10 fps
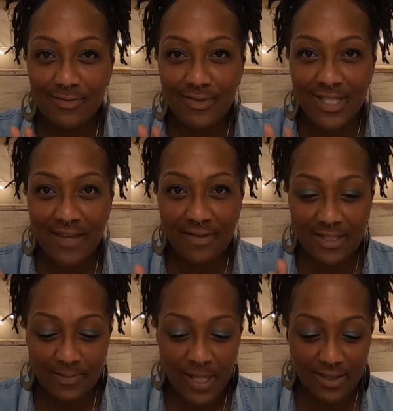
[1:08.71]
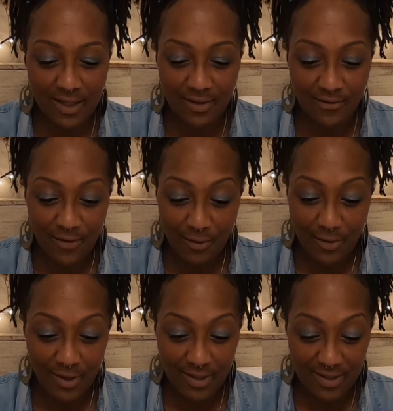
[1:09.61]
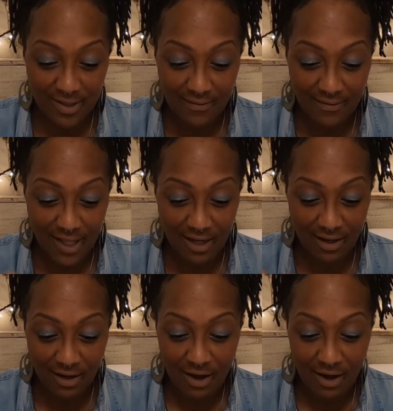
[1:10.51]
saving space on your phone and stuff later.